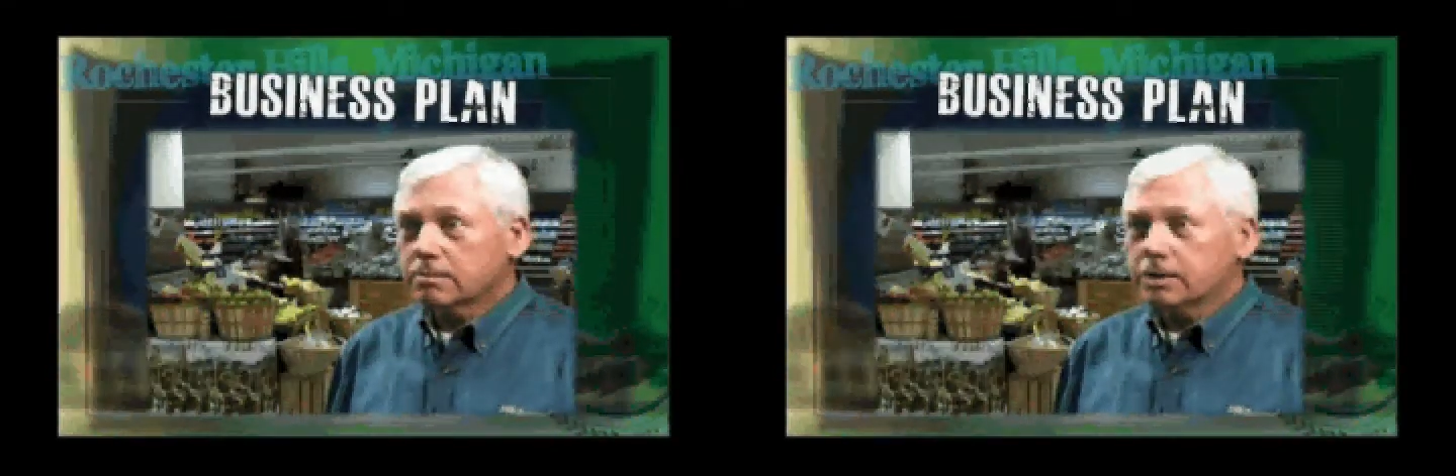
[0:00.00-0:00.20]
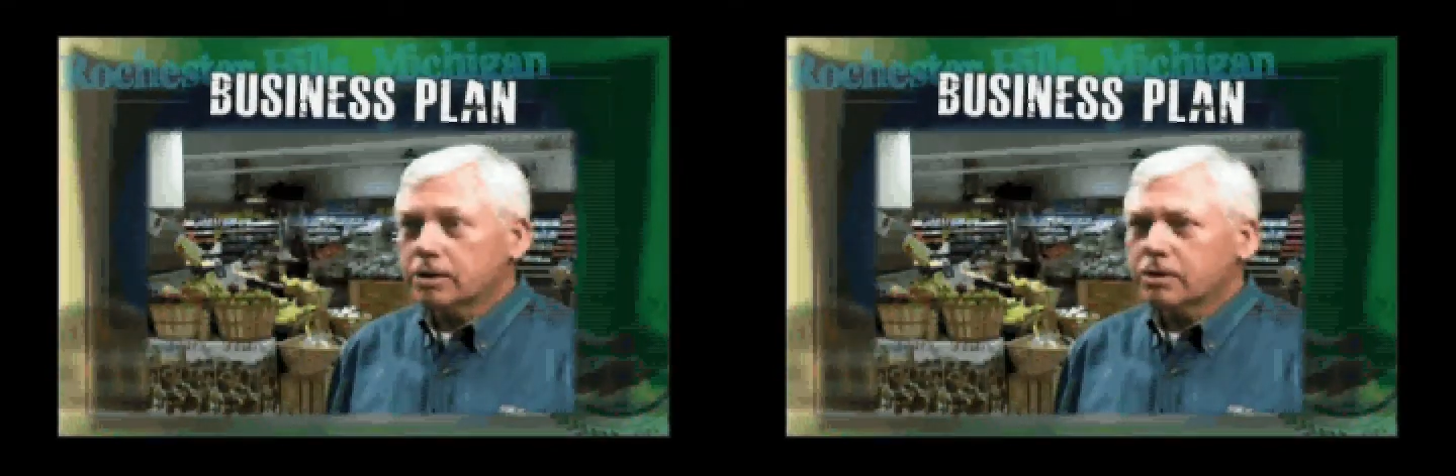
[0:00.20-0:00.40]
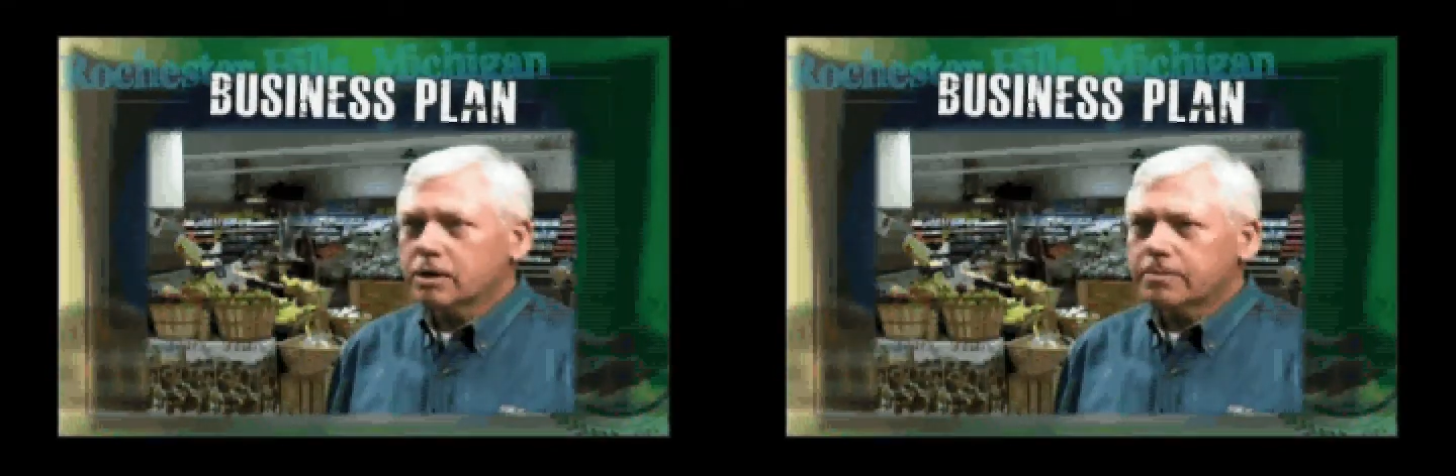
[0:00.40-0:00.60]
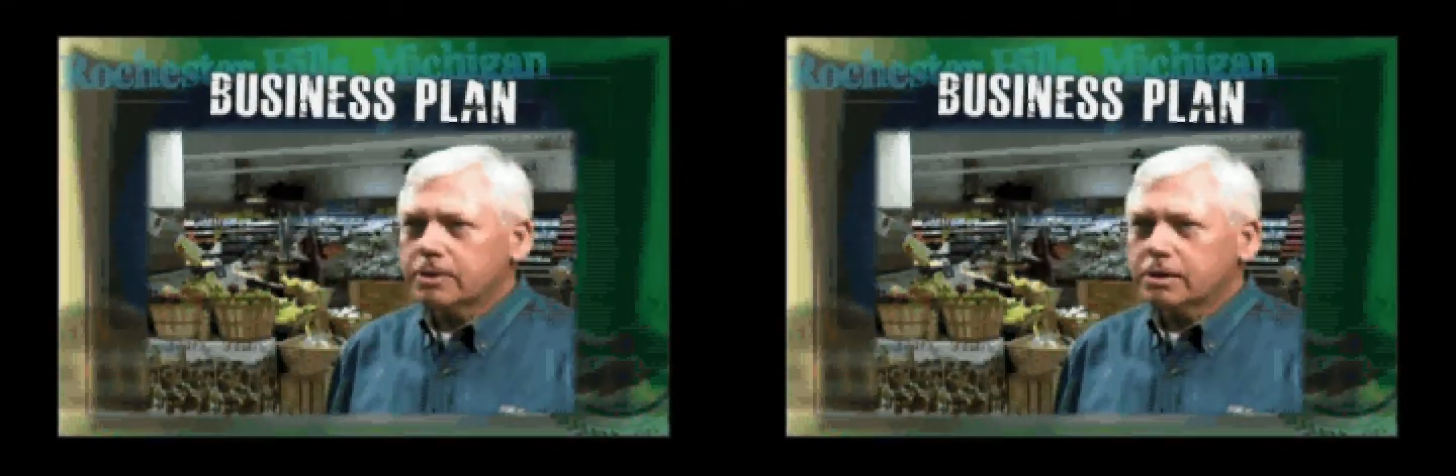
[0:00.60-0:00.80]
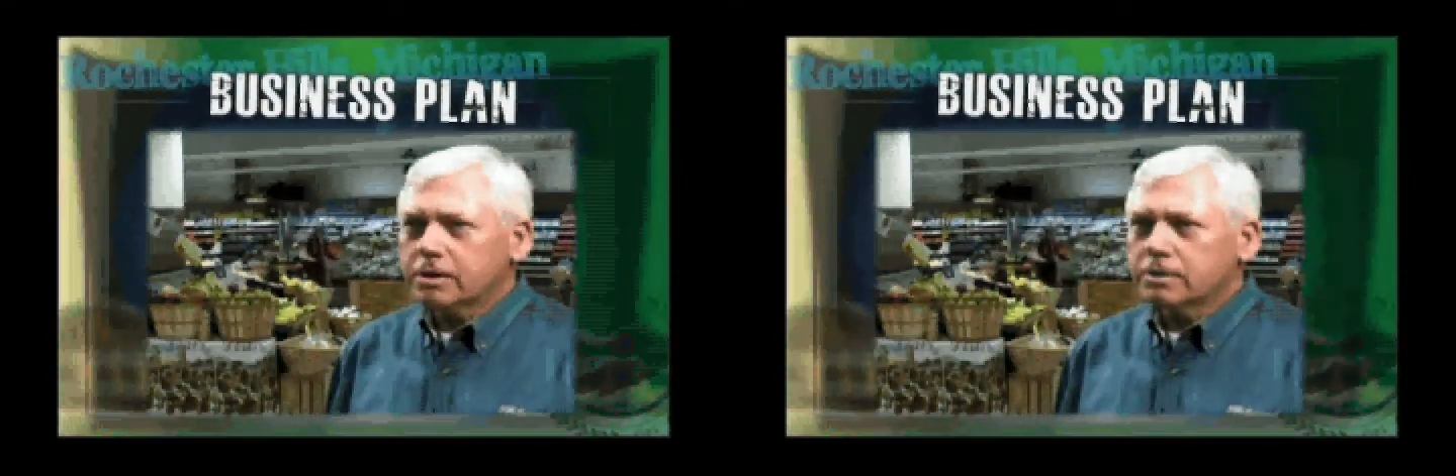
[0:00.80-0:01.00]
but they're all pretty
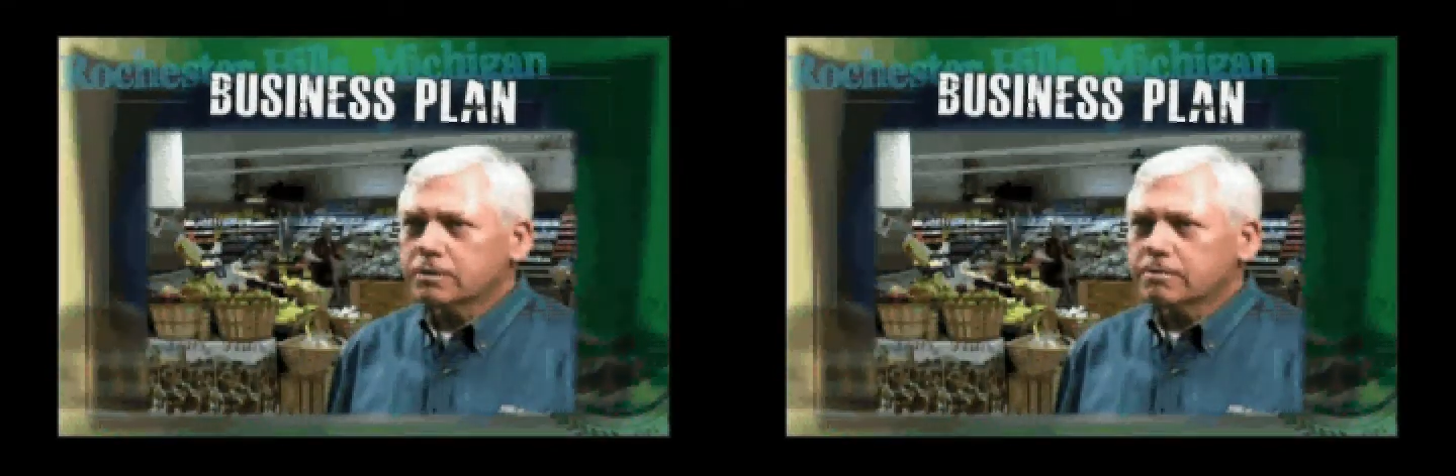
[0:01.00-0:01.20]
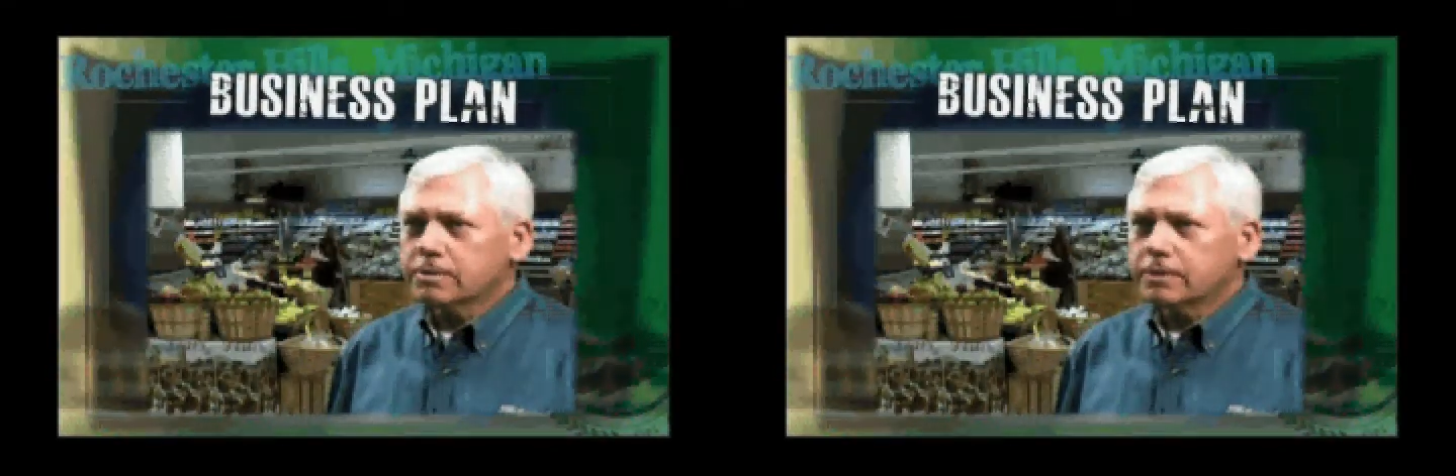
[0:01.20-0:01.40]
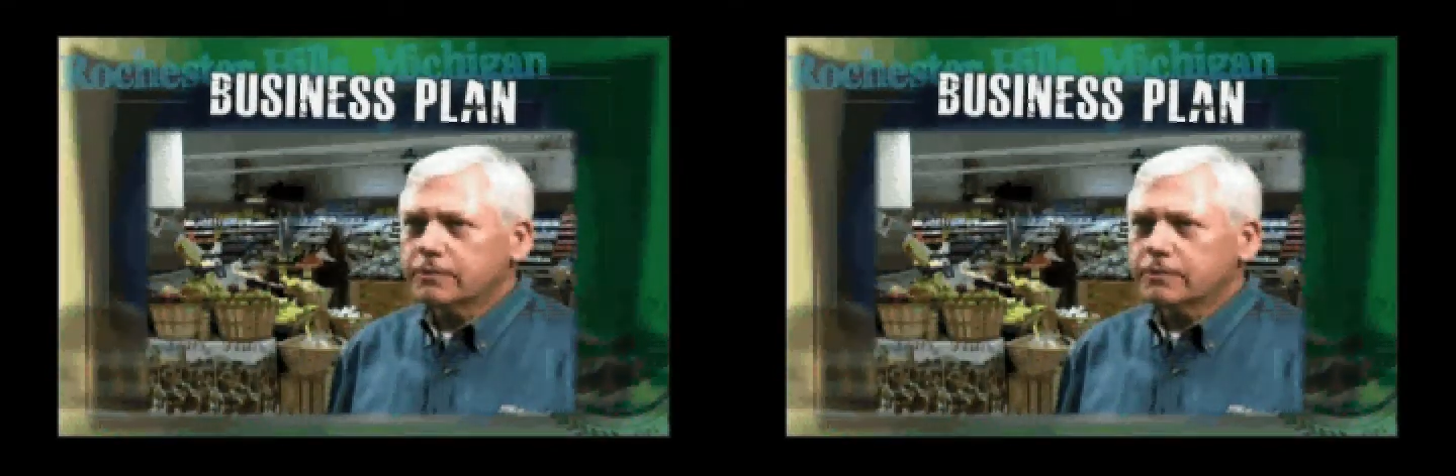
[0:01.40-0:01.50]
close, believe it or